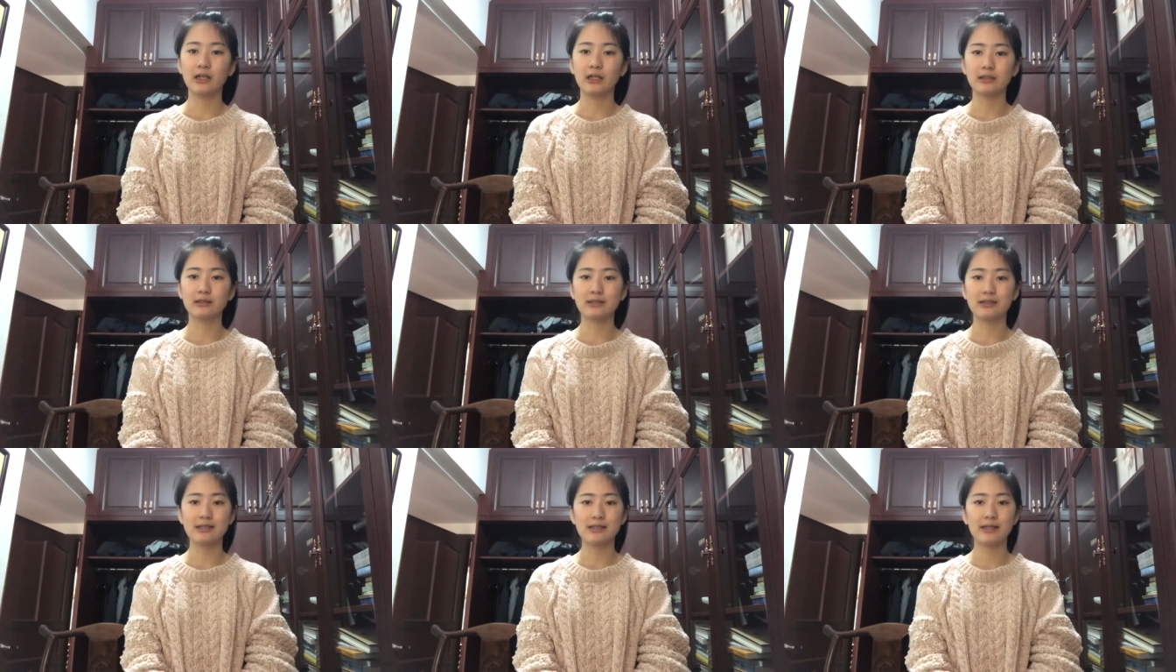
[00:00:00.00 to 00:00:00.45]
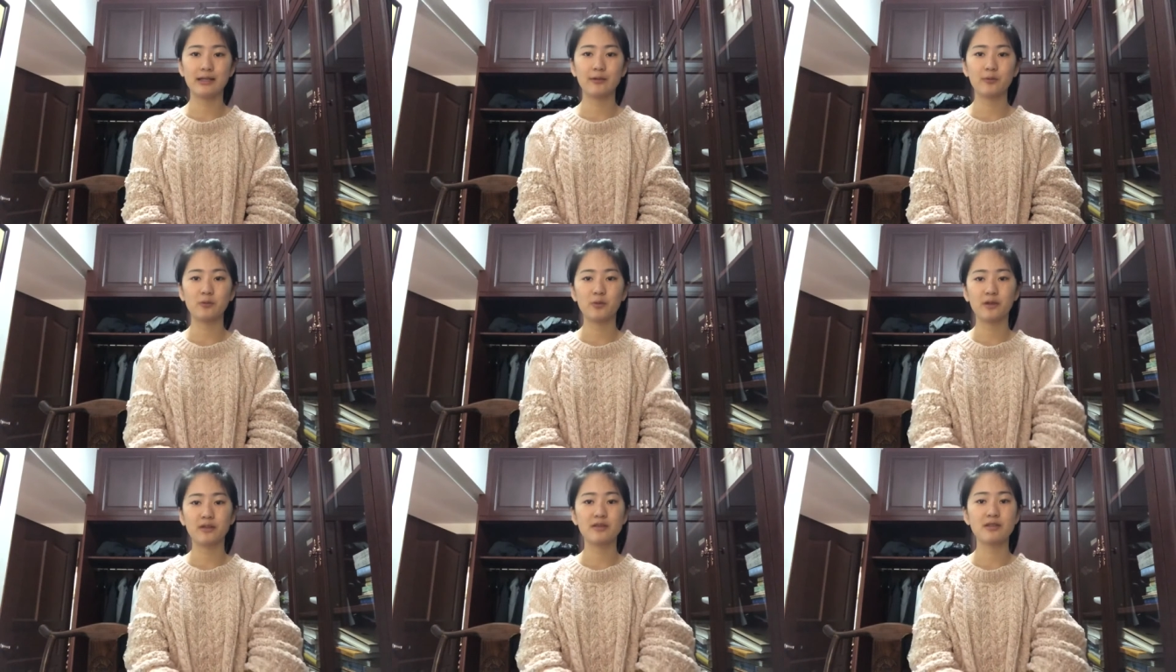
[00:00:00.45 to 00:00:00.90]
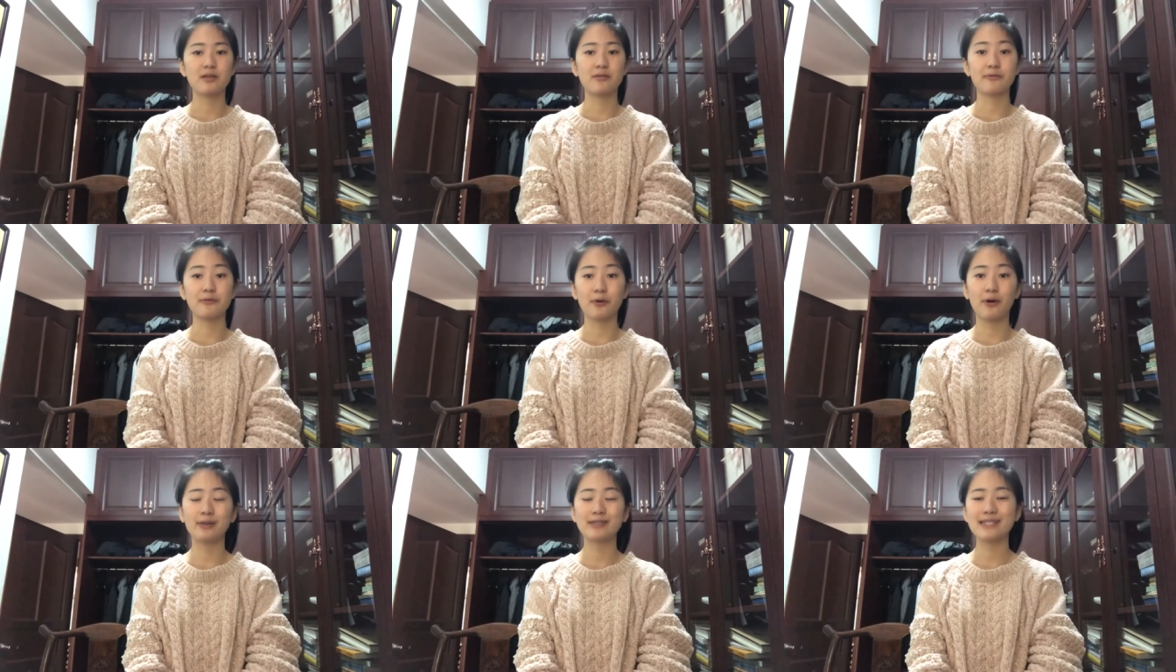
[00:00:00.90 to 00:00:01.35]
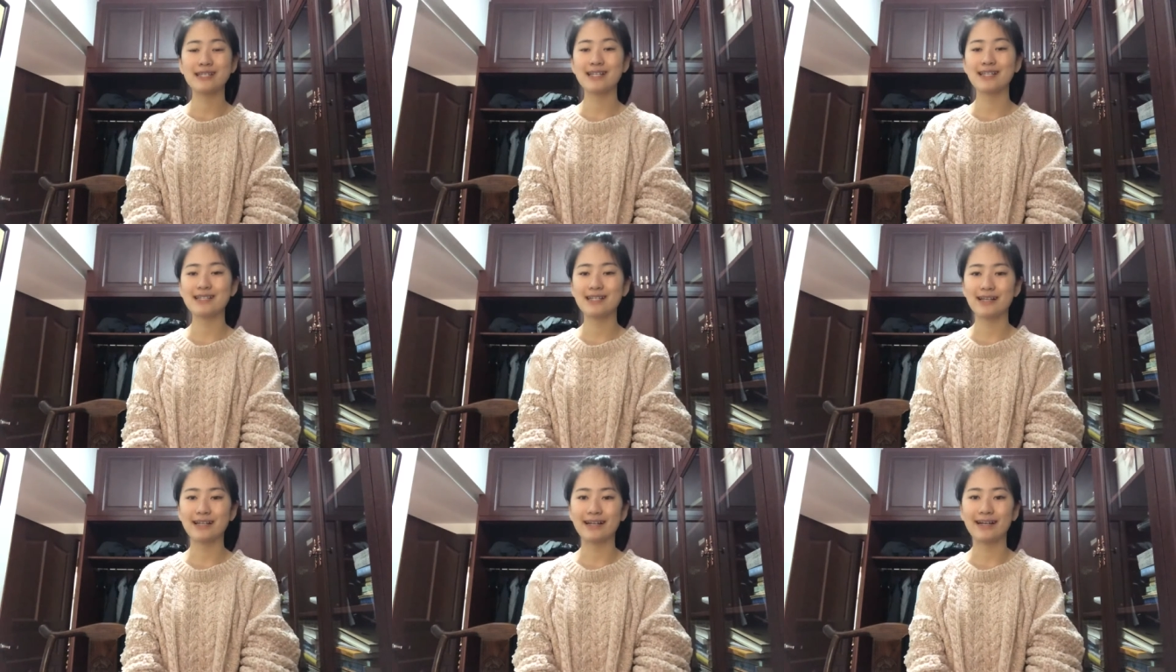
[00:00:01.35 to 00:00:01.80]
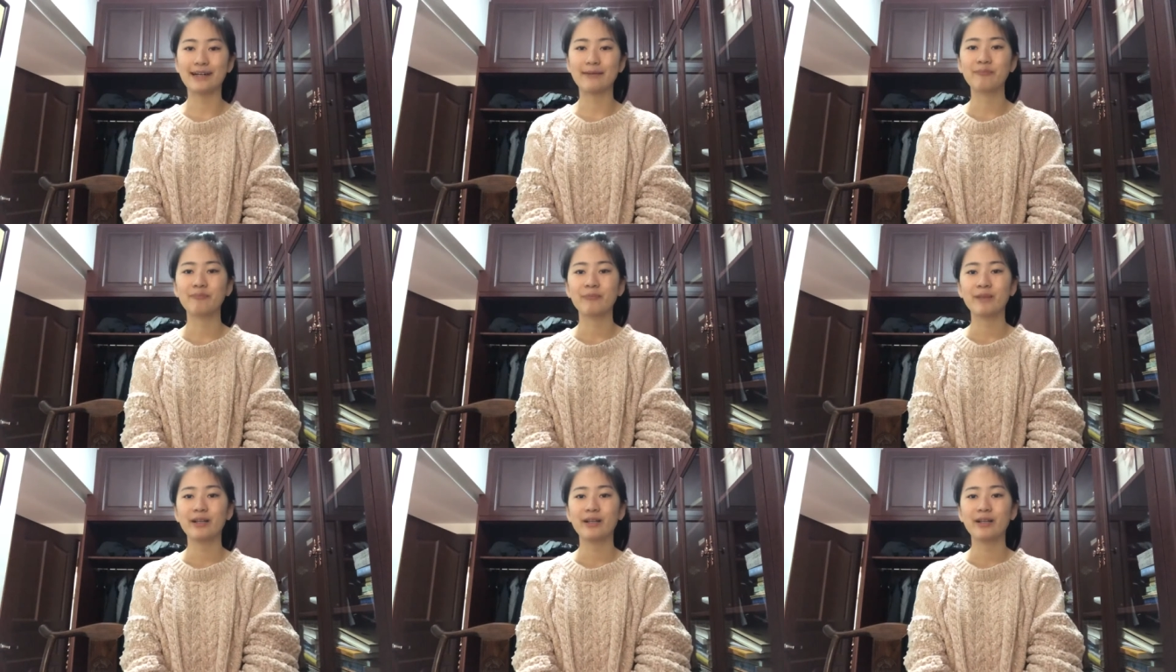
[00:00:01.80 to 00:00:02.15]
dealing with the raw data,